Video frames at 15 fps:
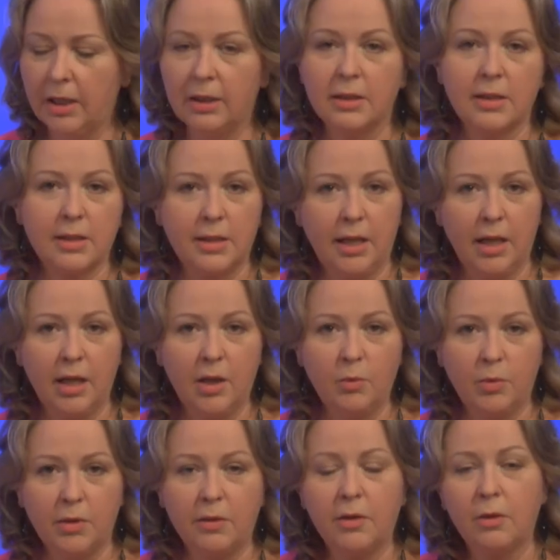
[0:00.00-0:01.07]
and stay
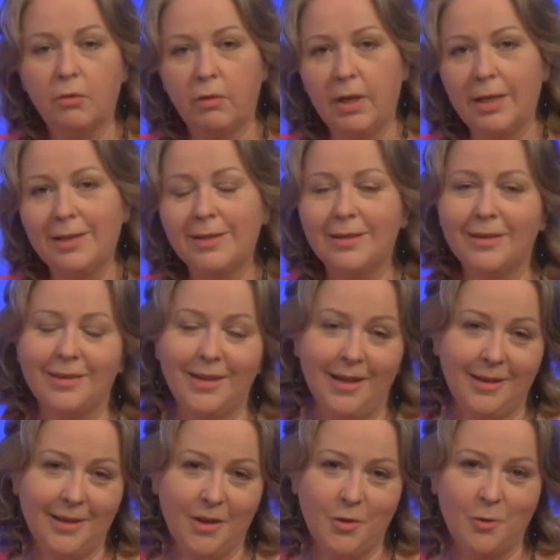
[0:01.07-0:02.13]
with your reds and
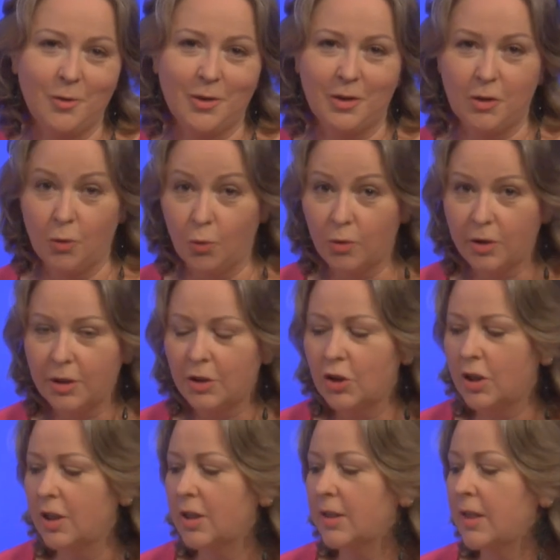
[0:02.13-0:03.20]
yellows and
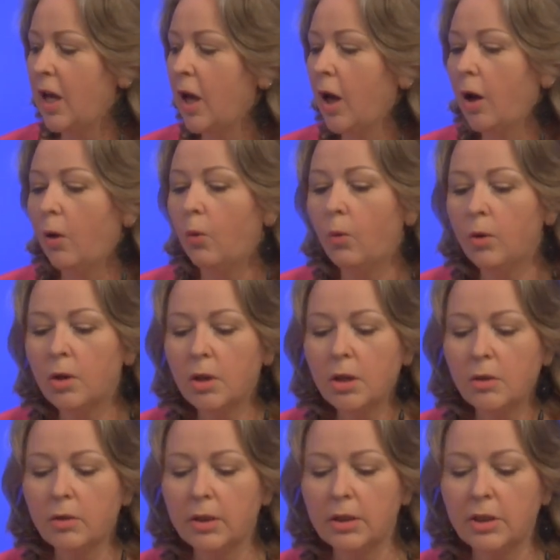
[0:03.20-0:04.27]
oranges. Or
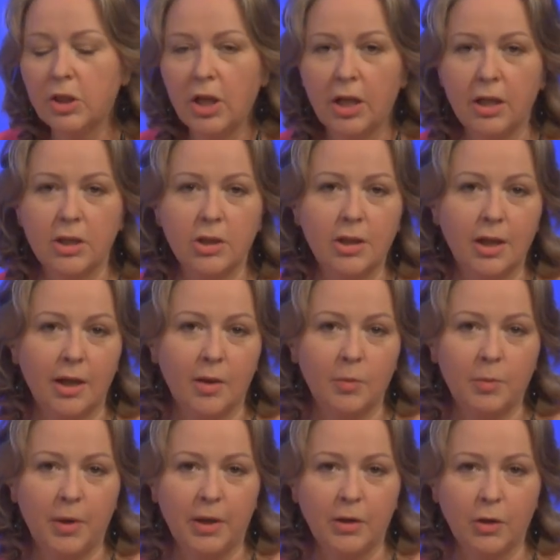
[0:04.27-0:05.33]
you can change it
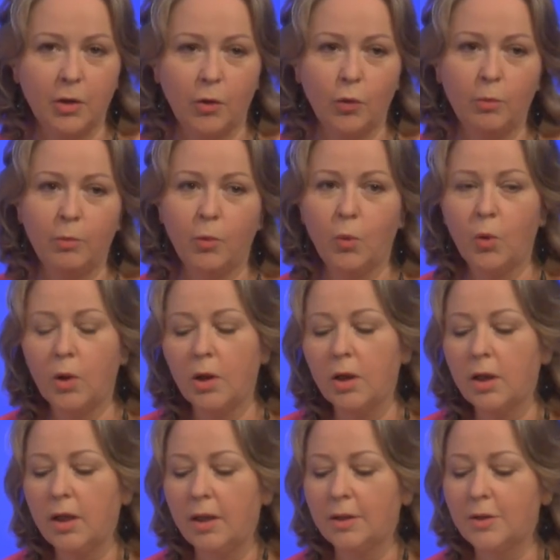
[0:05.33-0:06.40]
up and go more
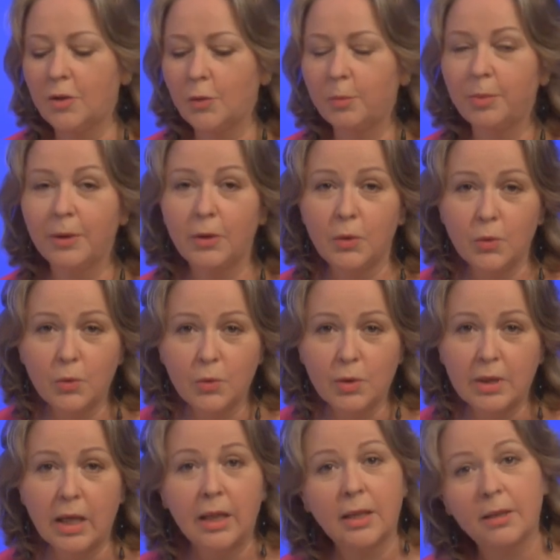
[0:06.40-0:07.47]
into blues
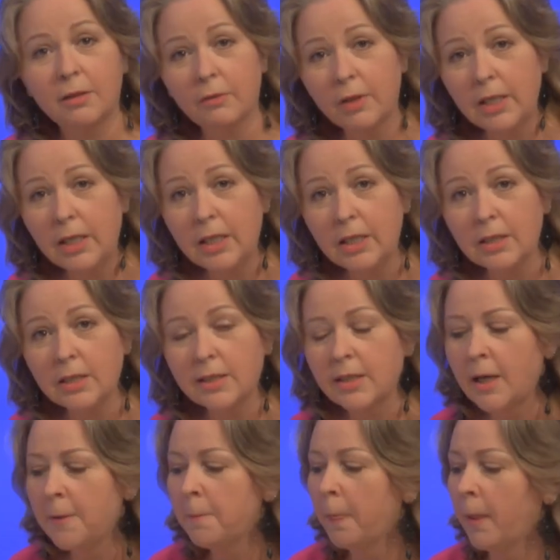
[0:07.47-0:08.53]
and greens
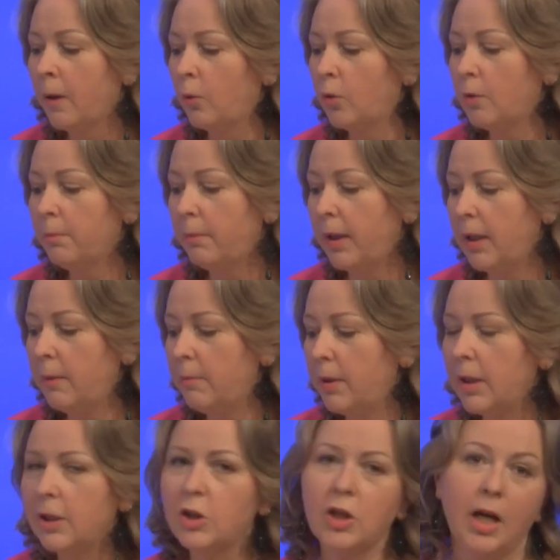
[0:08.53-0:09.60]
or
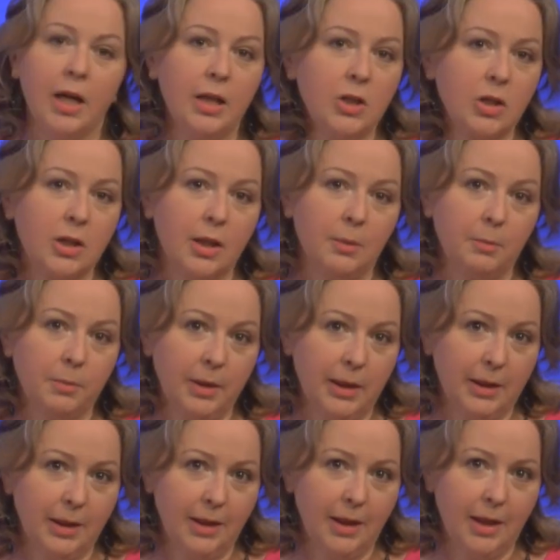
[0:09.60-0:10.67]
maybe change it
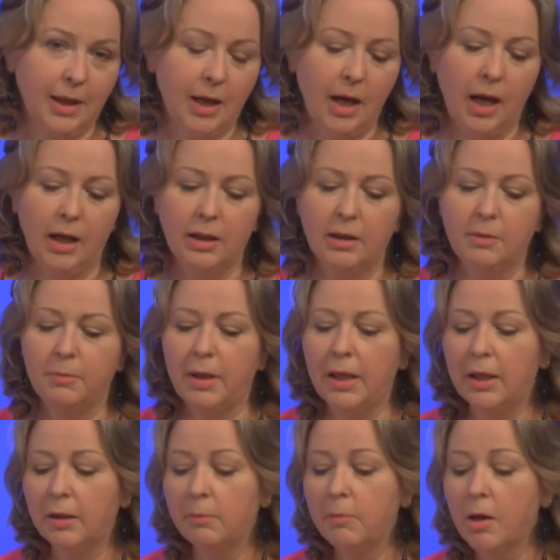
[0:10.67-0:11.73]
completely and
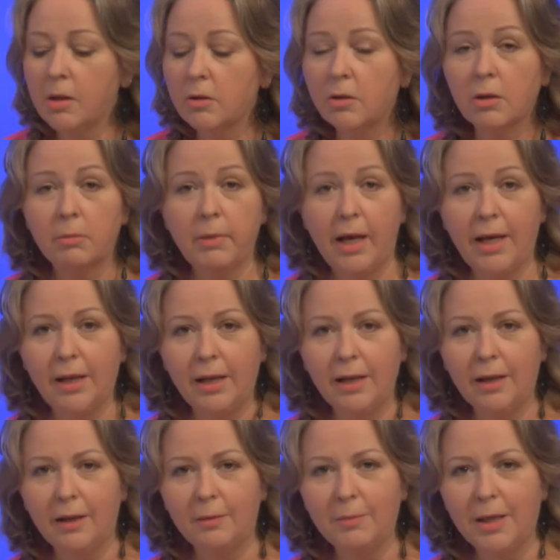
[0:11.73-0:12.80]
make it
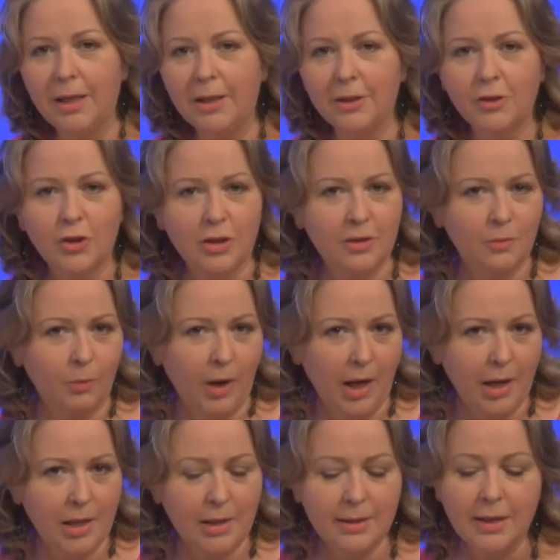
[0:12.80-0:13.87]
monochromatic and make it just
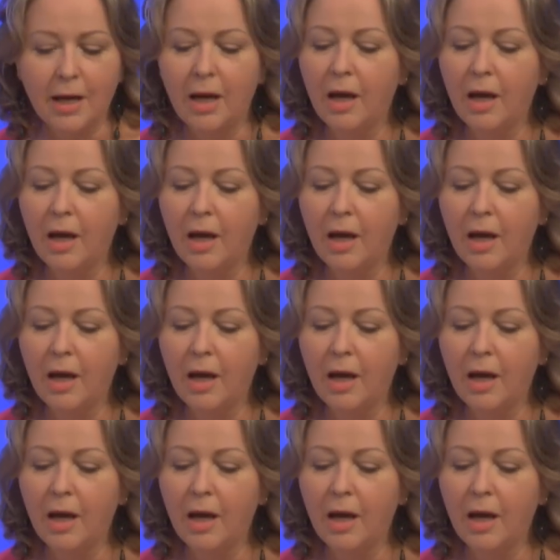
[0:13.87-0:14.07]
white,